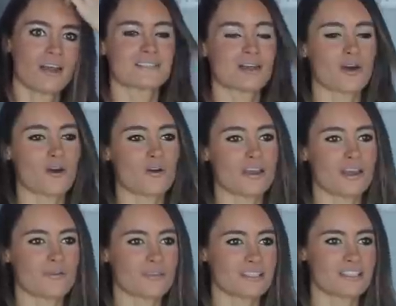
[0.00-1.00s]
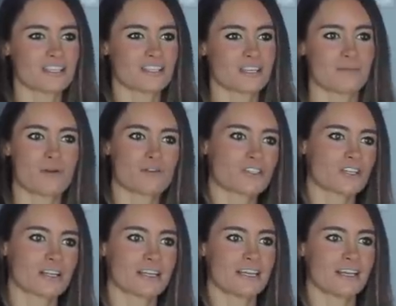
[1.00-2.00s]
So it was just
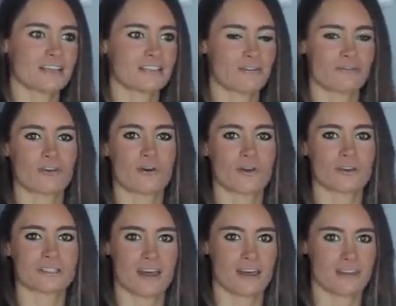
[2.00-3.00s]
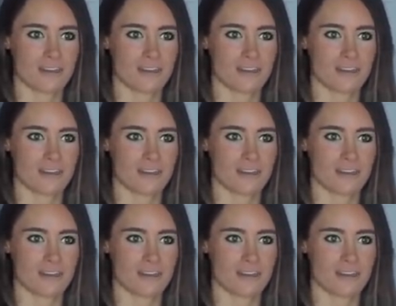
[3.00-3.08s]
emotionally a difficult uh,